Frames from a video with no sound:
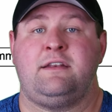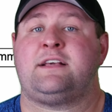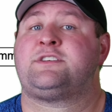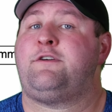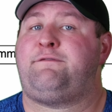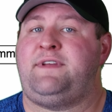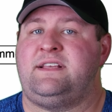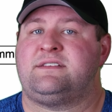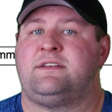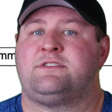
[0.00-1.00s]
Next are your
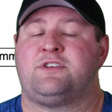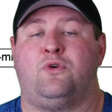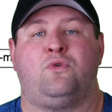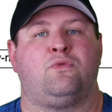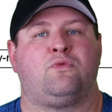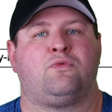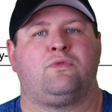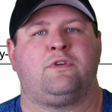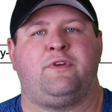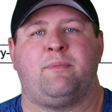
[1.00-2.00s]
fees. So
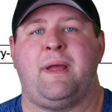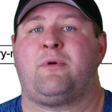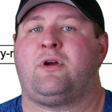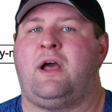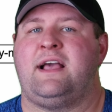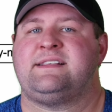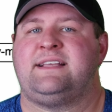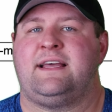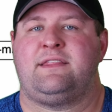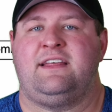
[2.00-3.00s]
if you remember, I
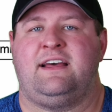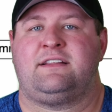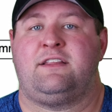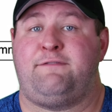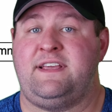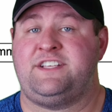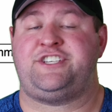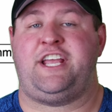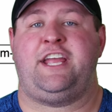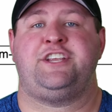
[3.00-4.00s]
said that the fees
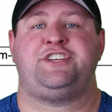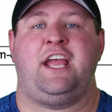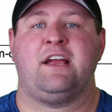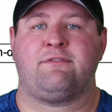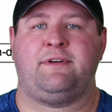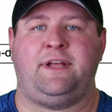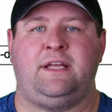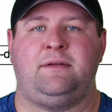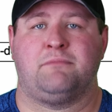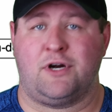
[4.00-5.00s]
change
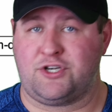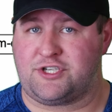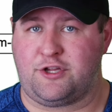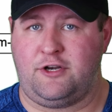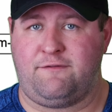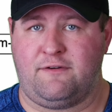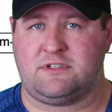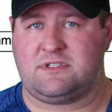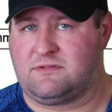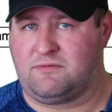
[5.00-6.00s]
every March
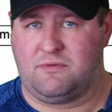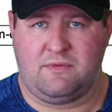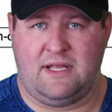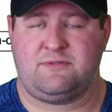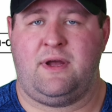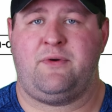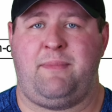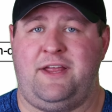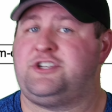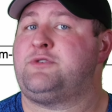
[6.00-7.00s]
31st. That's why we
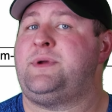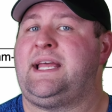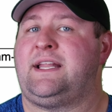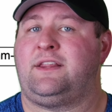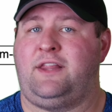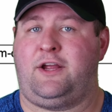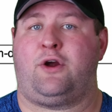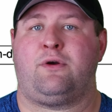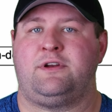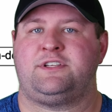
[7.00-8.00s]
made sure we get the
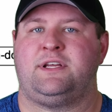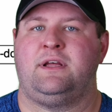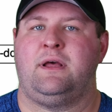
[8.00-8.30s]
current